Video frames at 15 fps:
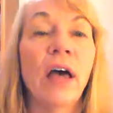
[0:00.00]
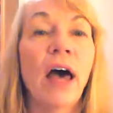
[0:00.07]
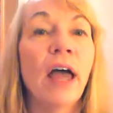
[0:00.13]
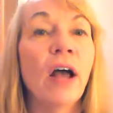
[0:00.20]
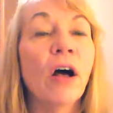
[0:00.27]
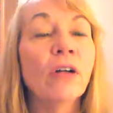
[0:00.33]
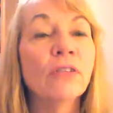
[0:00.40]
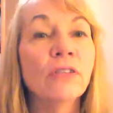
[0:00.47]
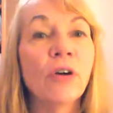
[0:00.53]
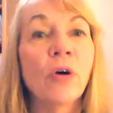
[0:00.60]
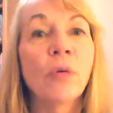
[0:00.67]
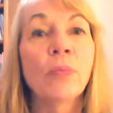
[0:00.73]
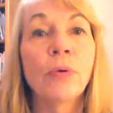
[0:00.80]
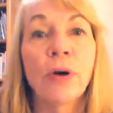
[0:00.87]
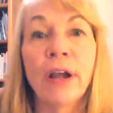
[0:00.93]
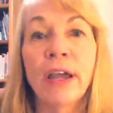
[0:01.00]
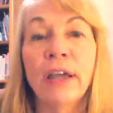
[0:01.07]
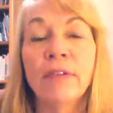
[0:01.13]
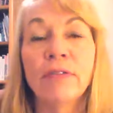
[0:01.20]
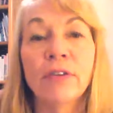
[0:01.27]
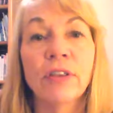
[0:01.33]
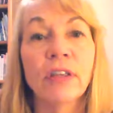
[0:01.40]
I also
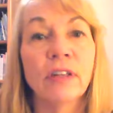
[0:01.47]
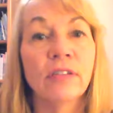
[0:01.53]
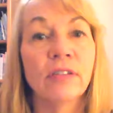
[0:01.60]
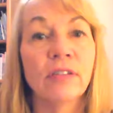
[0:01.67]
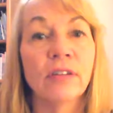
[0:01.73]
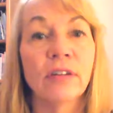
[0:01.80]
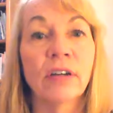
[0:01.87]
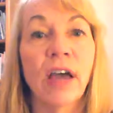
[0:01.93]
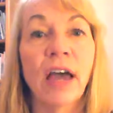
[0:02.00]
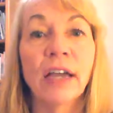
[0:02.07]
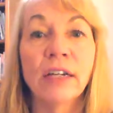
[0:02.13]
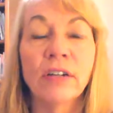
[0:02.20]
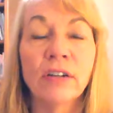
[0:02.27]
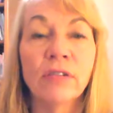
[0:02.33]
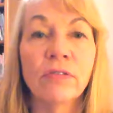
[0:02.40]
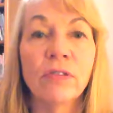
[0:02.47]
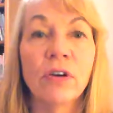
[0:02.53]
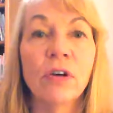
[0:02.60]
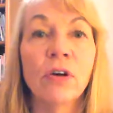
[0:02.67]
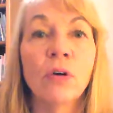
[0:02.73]
pray for this kind of